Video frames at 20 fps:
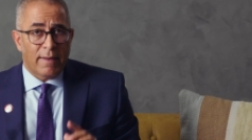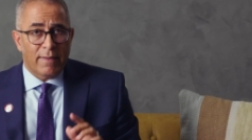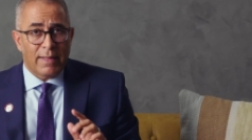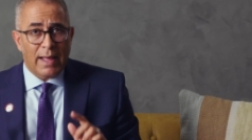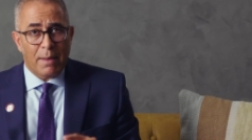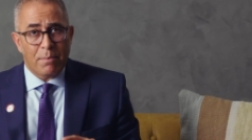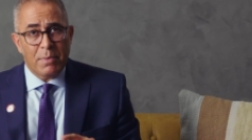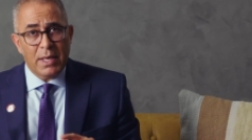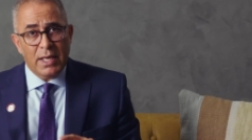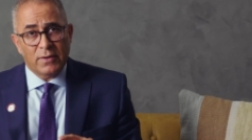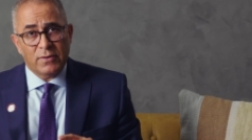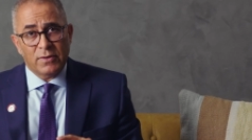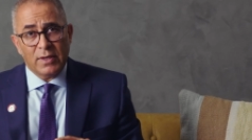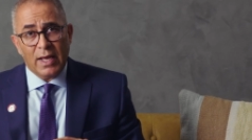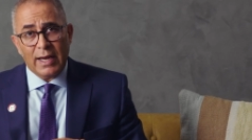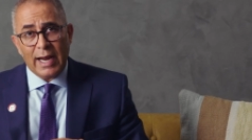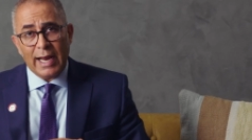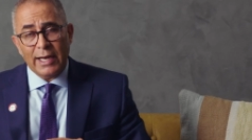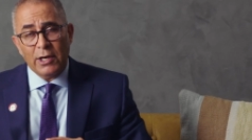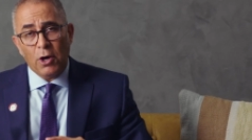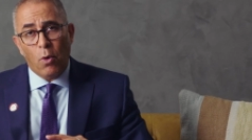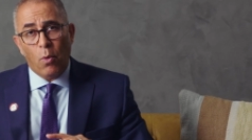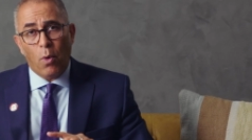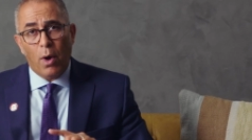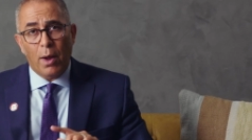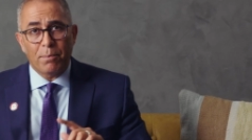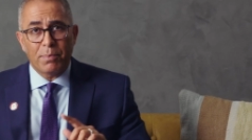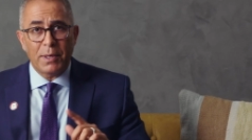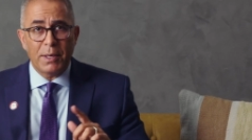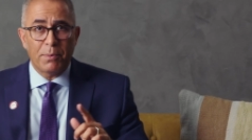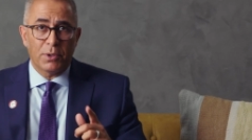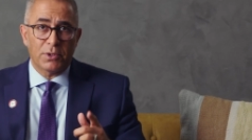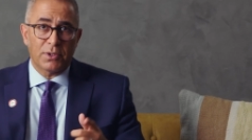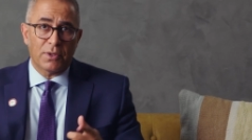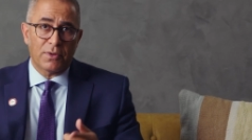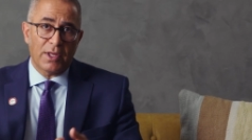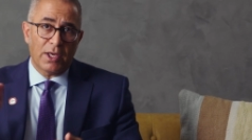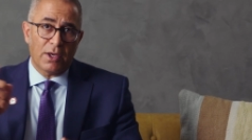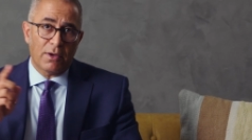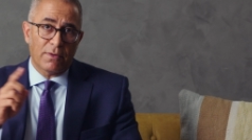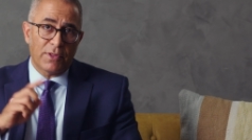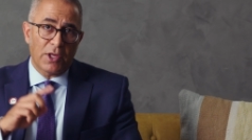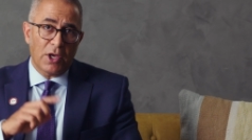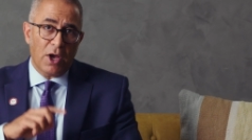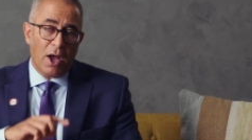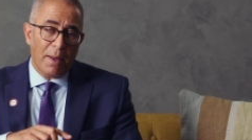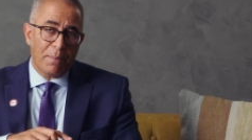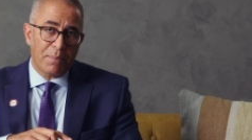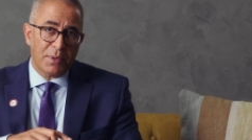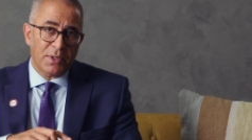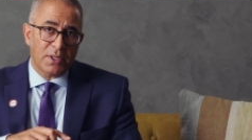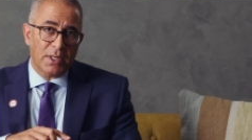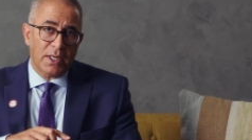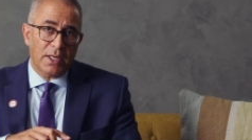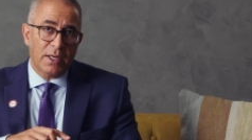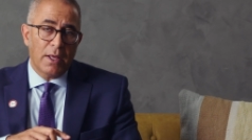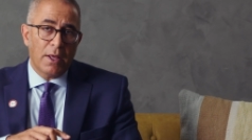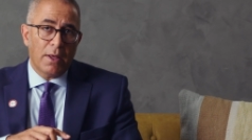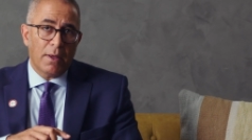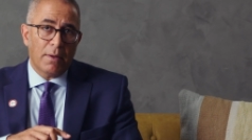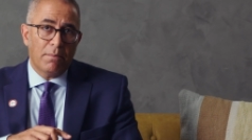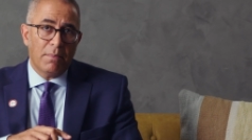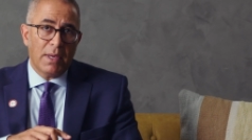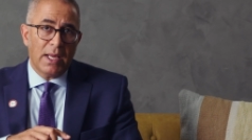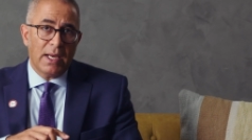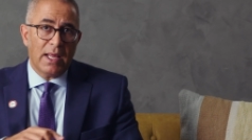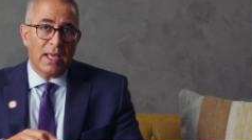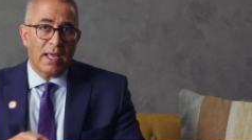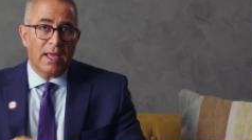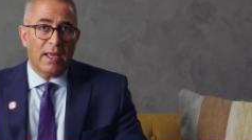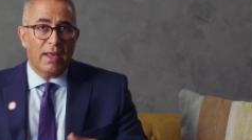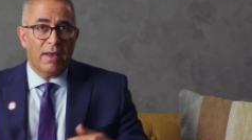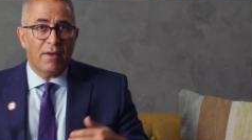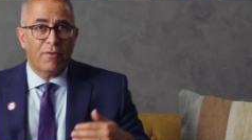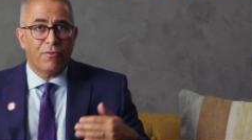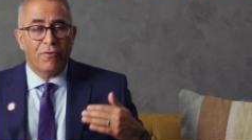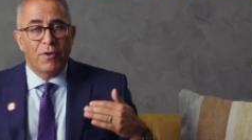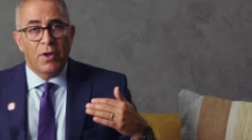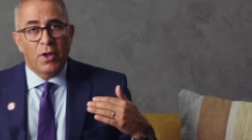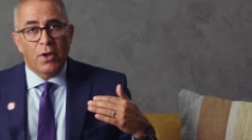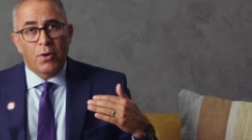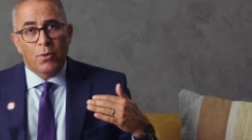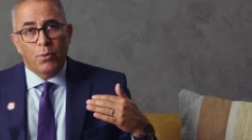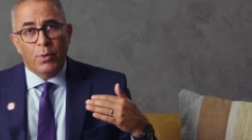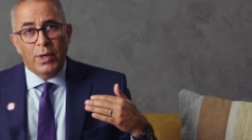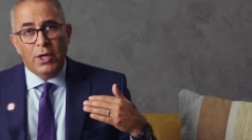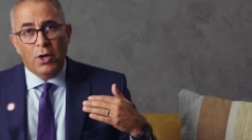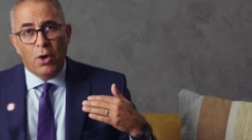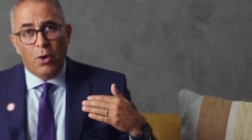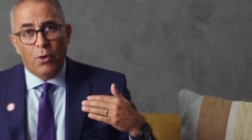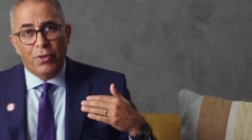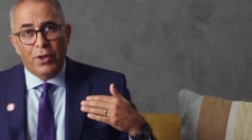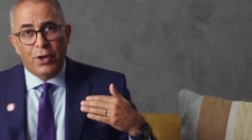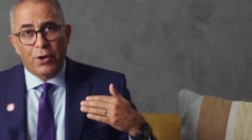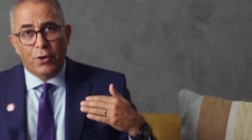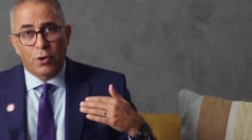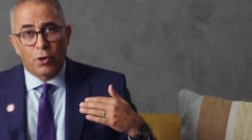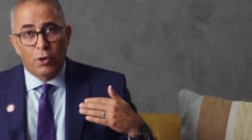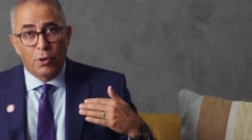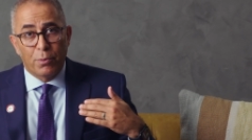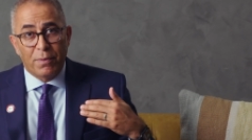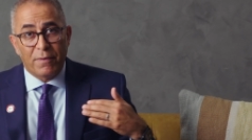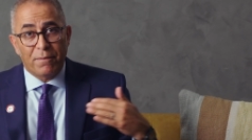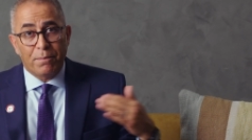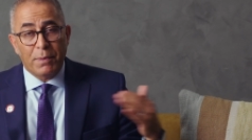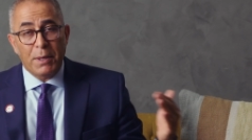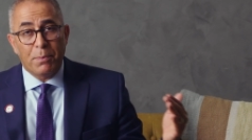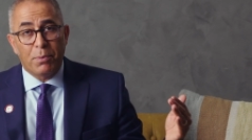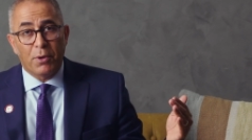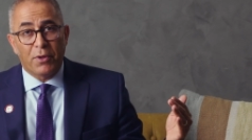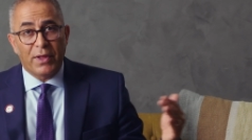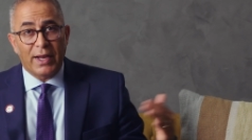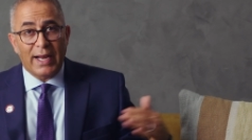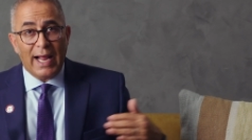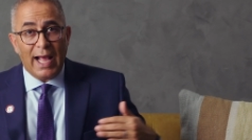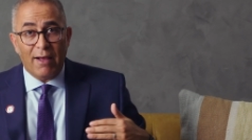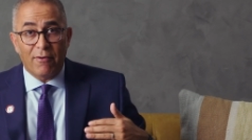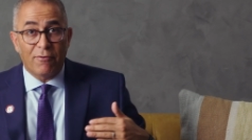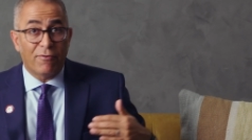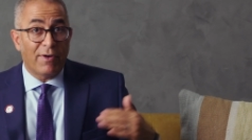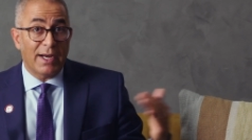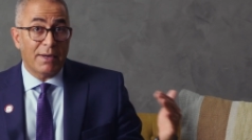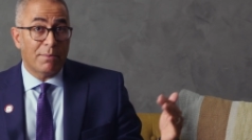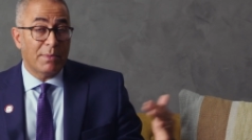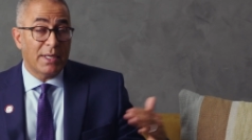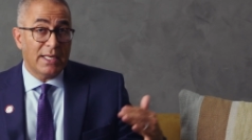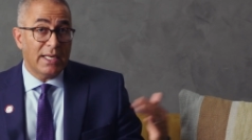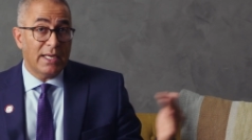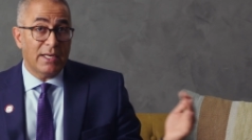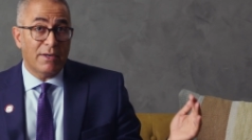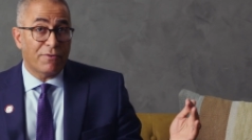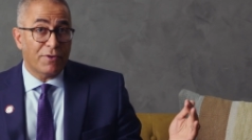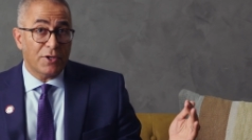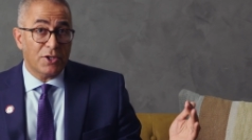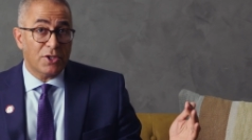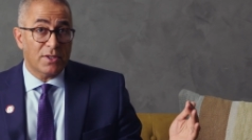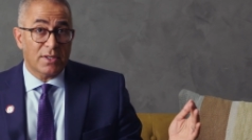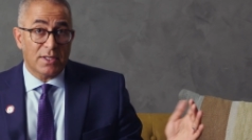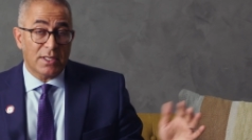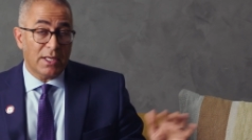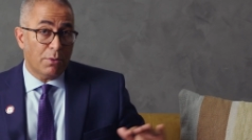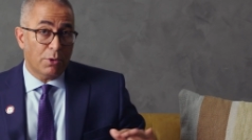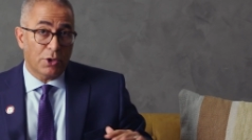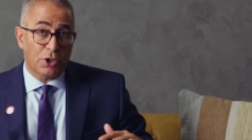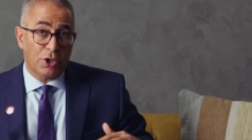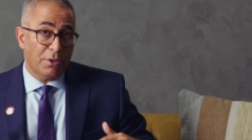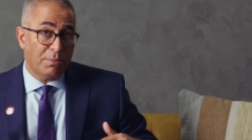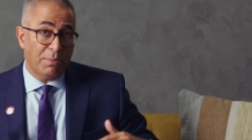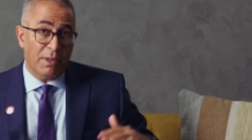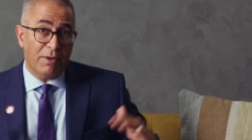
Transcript: That being said, I don't want people to think of the opposite, meaning if we know that there are a group of people that have vitamin D deficiency, which could